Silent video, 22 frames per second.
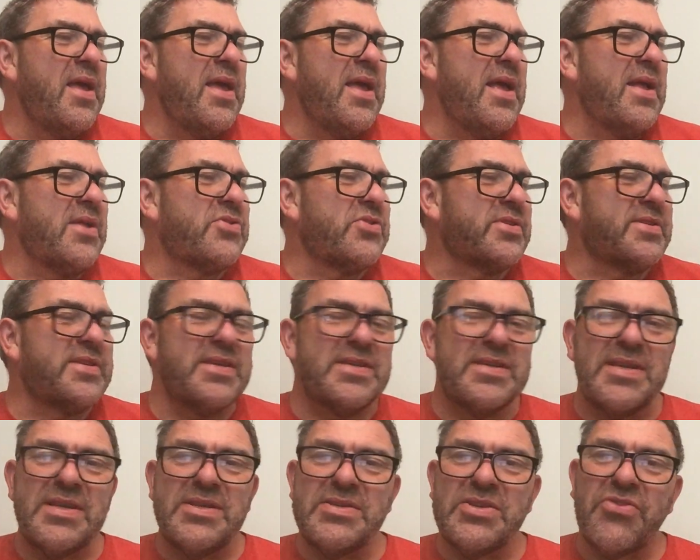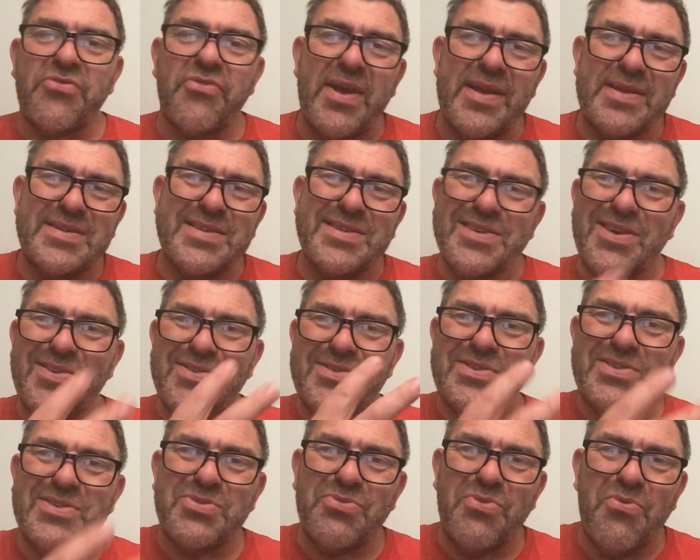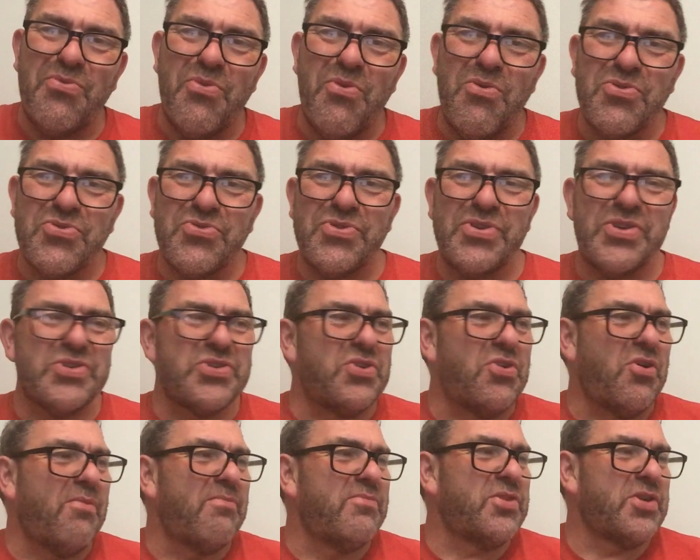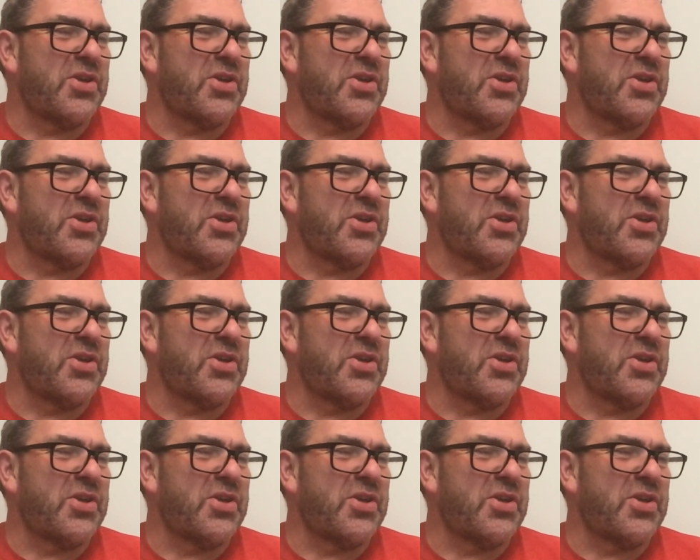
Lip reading: It just disintegrates and goes into a watery slop.